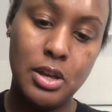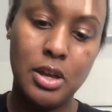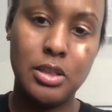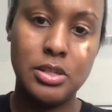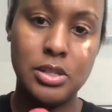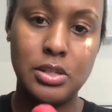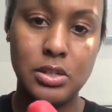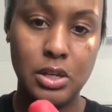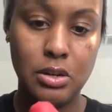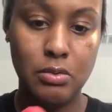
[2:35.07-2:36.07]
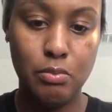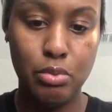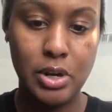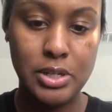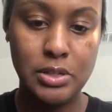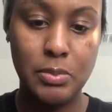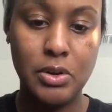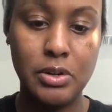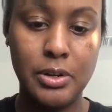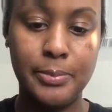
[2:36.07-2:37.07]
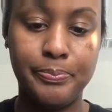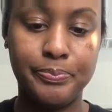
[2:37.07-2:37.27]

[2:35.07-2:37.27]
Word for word: And this is breast milk.